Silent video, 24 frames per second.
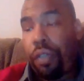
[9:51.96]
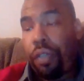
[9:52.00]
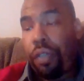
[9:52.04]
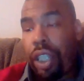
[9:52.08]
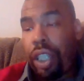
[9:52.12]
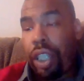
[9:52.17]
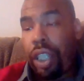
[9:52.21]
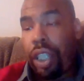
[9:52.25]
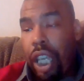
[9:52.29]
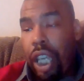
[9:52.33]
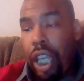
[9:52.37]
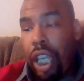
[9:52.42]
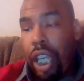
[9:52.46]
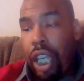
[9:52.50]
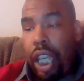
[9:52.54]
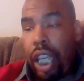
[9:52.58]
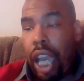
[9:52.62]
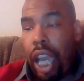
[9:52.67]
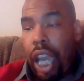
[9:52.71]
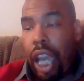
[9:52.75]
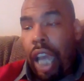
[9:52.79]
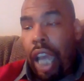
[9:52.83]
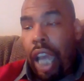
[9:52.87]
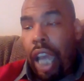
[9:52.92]
if
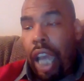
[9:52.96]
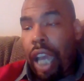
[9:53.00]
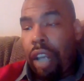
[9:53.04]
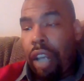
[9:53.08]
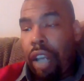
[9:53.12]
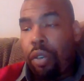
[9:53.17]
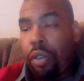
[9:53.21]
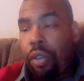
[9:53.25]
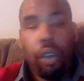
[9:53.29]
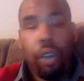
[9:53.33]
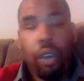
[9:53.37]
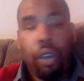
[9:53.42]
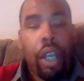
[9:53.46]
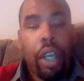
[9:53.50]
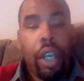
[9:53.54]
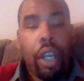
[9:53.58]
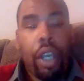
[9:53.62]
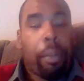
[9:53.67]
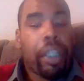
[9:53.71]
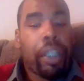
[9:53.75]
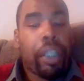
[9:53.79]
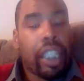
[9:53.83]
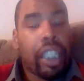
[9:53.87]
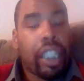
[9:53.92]
I don't know,
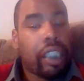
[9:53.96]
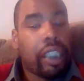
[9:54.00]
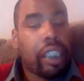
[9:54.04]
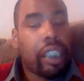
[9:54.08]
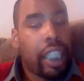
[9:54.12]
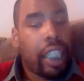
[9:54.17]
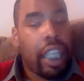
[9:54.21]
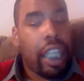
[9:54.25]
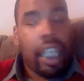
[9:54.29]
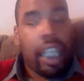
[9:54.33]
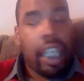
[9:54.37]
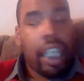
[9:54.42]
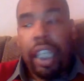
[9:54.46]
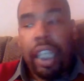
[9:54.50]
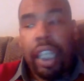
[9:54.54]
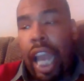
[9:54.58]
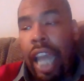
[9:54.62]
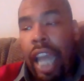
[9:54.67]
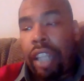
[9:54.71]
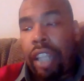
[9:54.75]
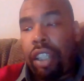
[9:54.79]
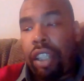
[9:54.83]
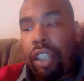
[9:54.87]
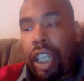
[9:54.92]
because again, I
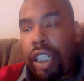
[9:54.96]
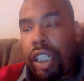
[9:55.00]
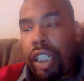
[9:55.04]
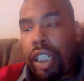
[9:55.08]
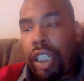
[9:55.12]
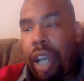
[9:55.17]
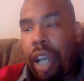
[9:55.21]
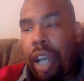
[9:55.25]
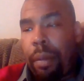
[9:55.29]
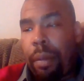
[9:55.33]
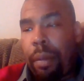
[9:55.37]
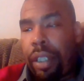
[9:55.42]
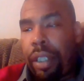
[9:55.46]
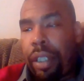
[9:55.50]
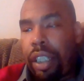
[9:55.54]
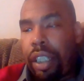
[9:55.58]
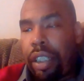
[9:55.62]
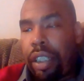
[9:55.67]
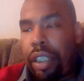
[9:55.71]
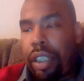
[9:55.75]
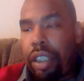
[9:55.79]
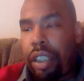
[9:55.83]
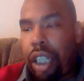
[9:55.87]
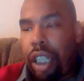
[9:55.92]
look at
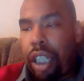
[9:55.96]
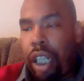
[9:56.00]
dominance.